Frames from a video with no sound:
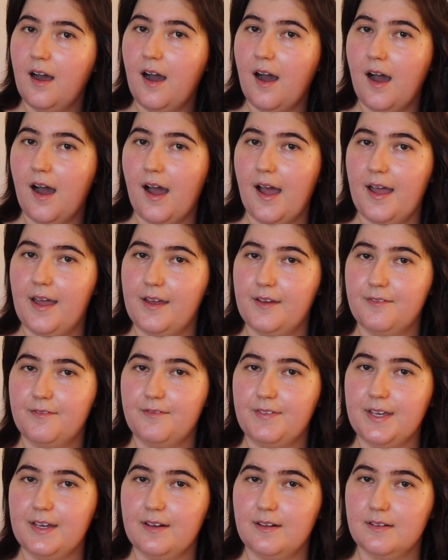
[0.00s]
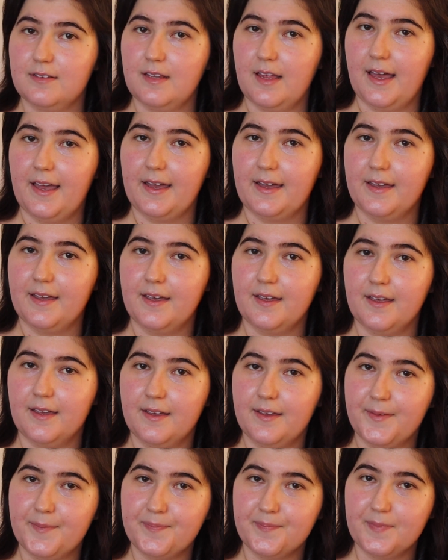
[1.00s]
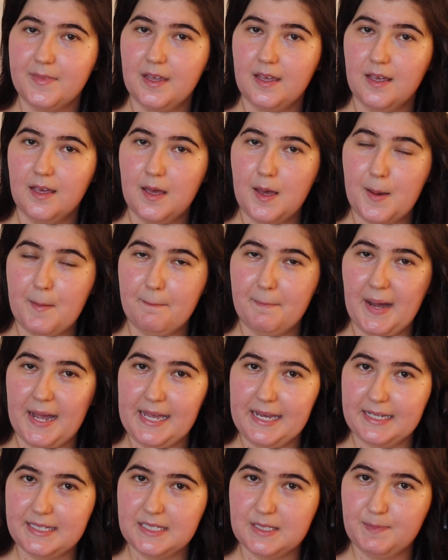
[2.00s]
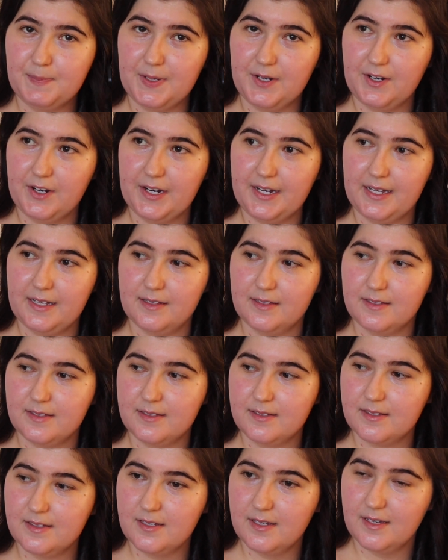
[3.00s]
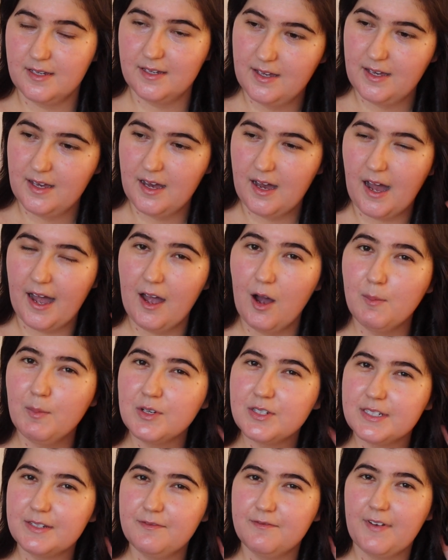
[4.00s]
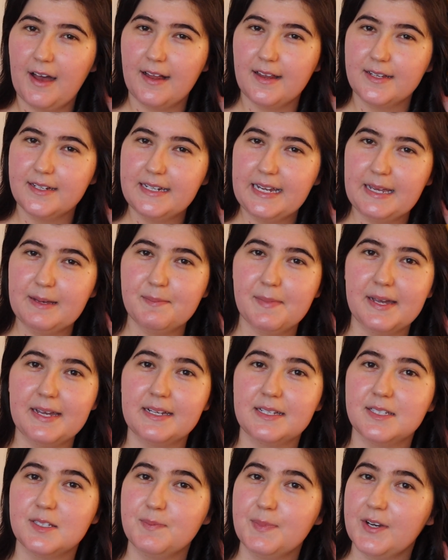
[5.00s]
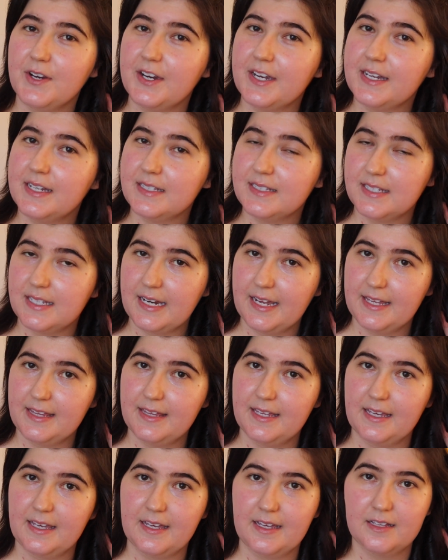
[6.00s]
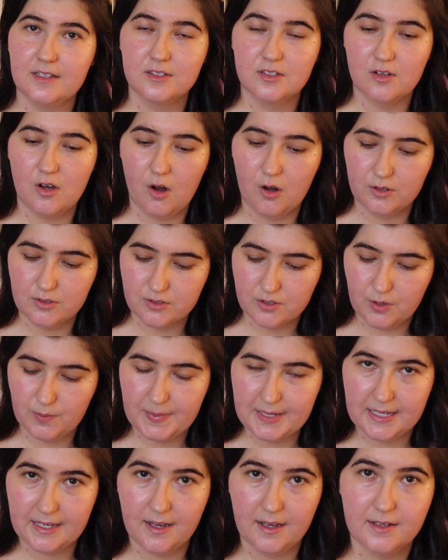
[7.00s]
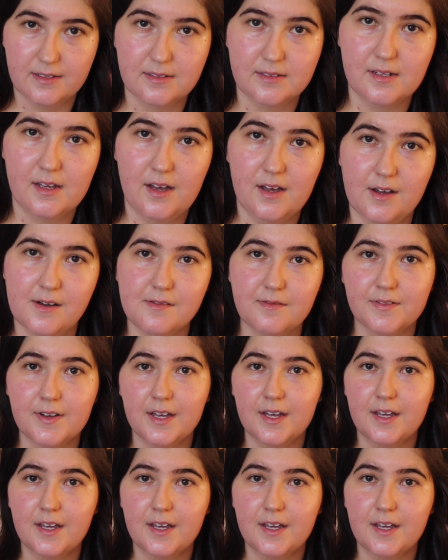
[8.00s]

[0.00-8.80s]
I feel like my experience, I almost invalidate my experience, and I think it's also because of